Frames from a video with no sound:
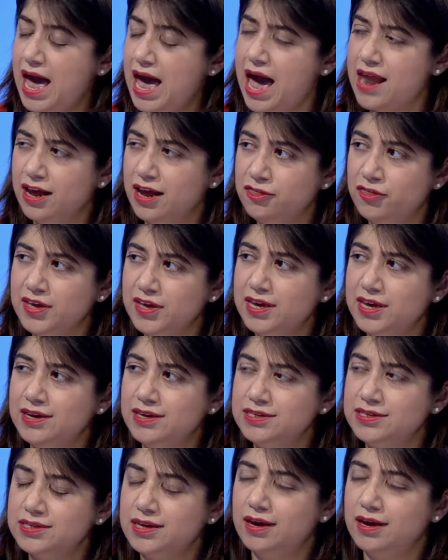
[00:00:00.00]
And I think it
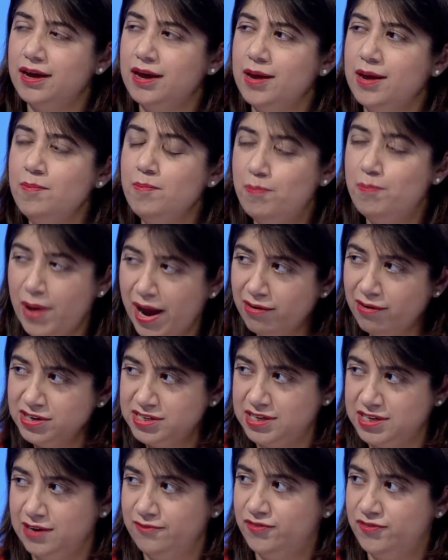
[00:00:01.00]
is
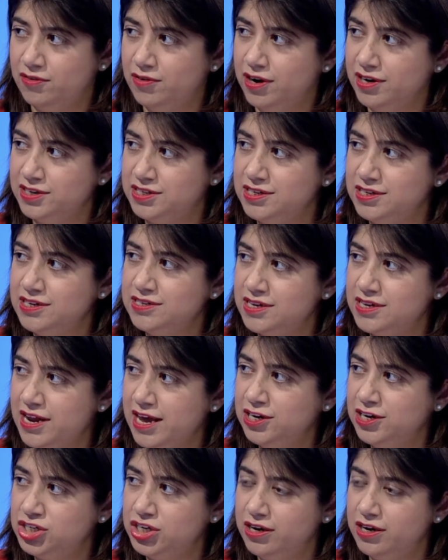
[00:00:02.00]
embarrassing for us as a
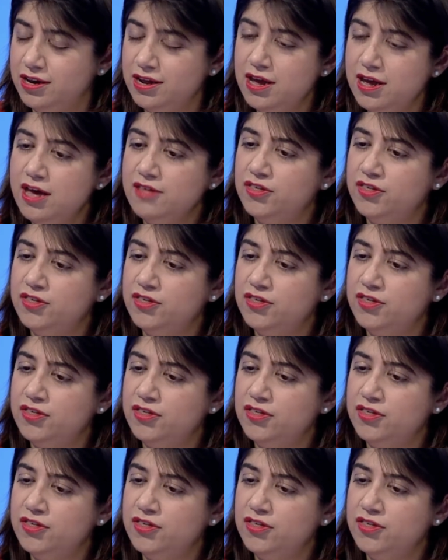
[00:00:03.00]
nation